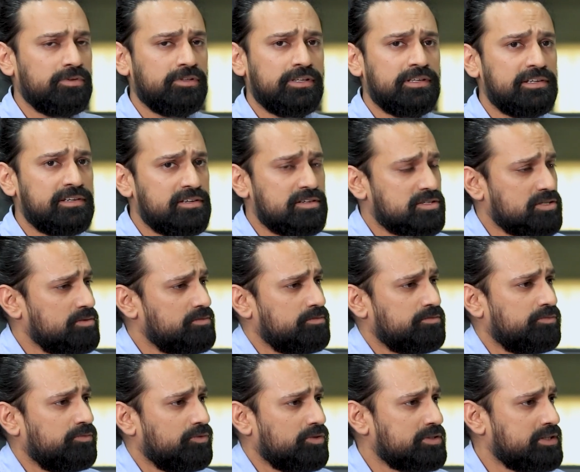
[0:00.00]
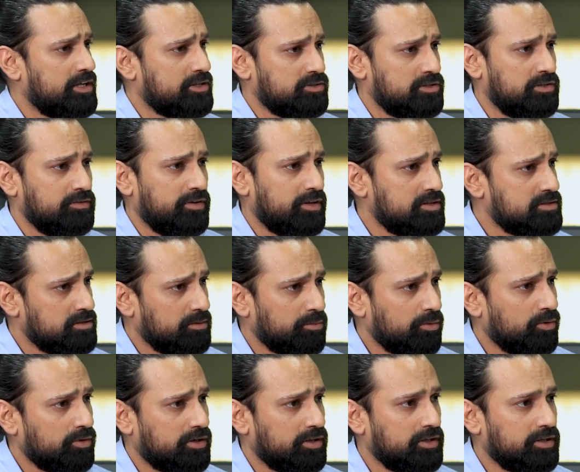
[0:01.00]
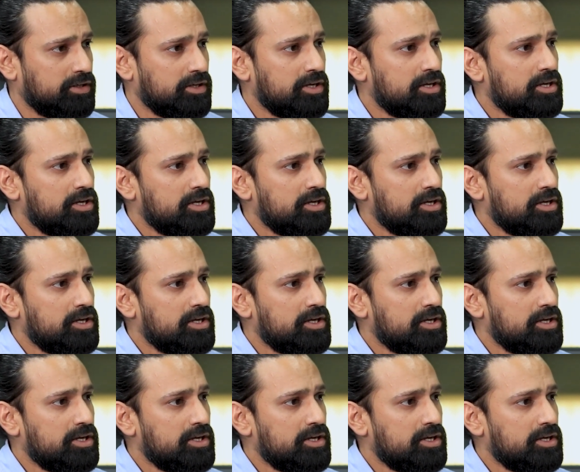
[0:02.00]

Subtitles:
the leadership was actually very supporting.